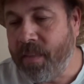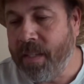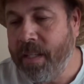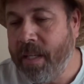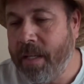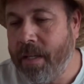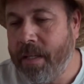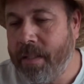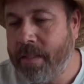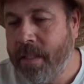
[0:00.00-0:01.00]
Yeah,
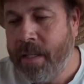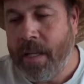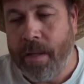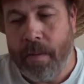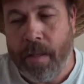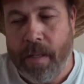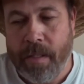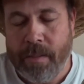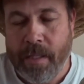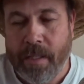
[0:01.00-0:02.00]

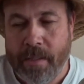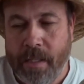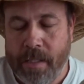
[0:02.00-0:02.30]
like I said,